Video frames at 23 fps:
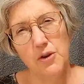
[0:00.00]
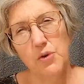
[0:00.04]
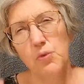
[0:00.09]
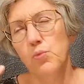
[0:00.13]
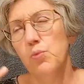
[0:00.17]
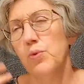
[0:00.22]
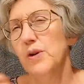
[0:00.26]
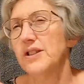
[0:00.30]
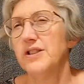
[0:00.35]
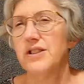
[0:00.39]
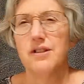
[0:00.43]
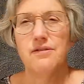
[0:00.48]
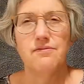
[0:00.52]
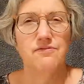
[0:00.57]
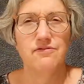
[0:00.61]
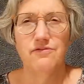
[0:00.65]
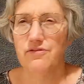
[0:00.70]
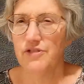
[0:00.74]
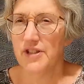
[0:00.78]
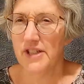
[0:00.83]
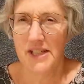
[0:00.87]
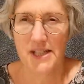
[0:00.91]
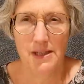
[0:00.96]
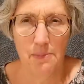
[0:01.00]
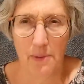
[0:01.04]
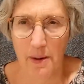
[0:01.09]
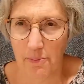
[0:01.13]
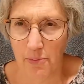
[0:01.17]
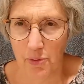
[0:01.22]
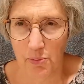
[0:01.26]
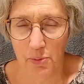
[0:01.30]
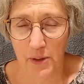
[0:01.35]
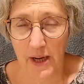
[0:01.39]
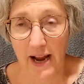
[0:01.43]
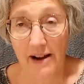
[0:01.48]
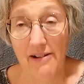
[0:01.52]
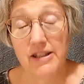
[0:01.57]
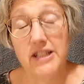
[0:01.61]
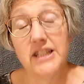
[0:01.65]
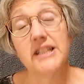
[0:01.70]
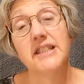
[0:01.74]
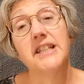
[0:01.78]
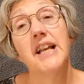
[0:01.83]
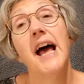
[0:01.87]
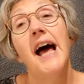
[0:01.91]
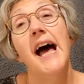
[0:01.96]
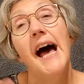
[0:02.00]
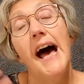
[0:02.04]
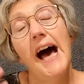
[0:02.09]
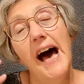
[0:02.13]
with some really memorable characters.